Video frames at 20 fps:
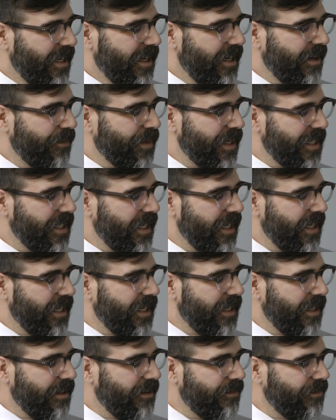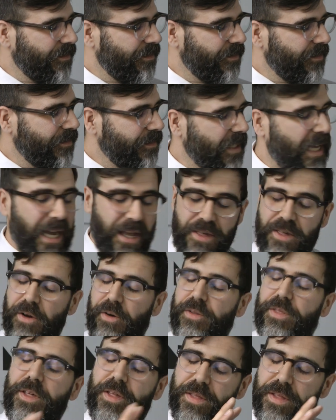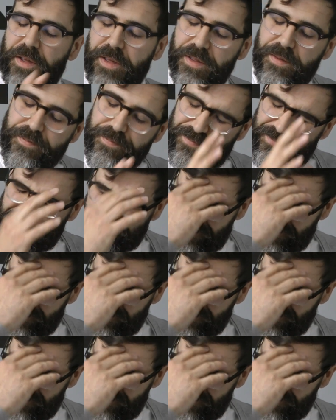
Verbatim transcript: Uh, but um, yeah, so the the